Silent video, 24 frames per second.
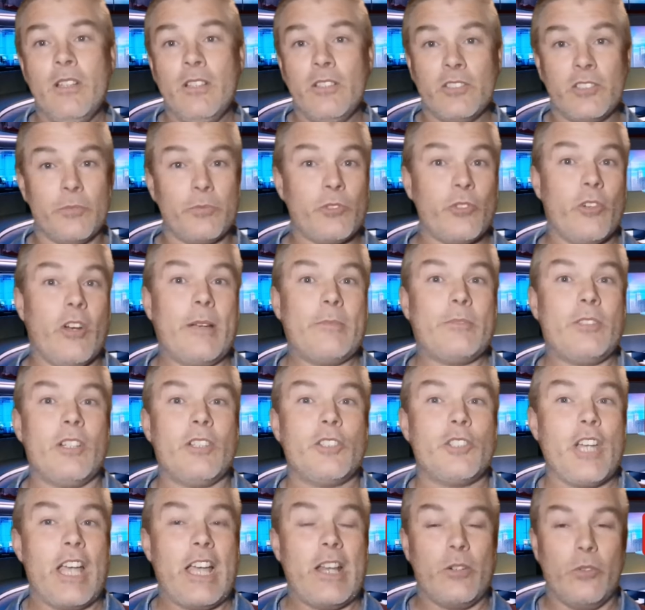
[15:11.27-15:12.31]
subscribe to the
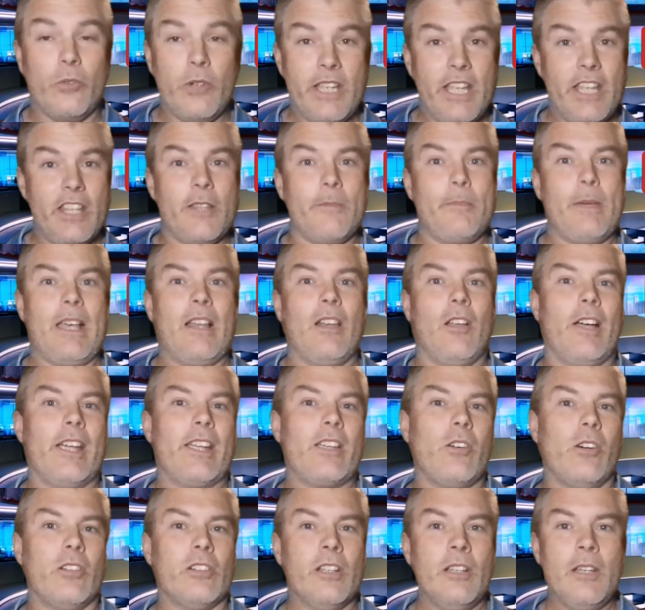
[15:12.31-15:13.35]
channel, hit the bell
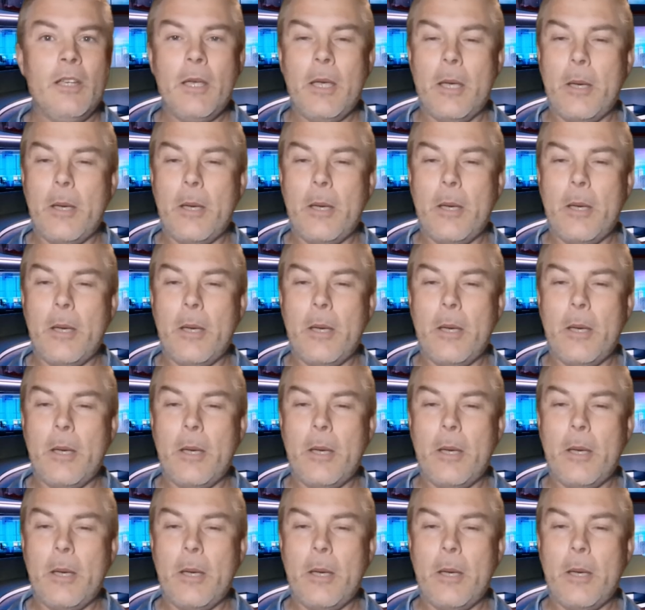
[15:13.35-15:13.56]
icon,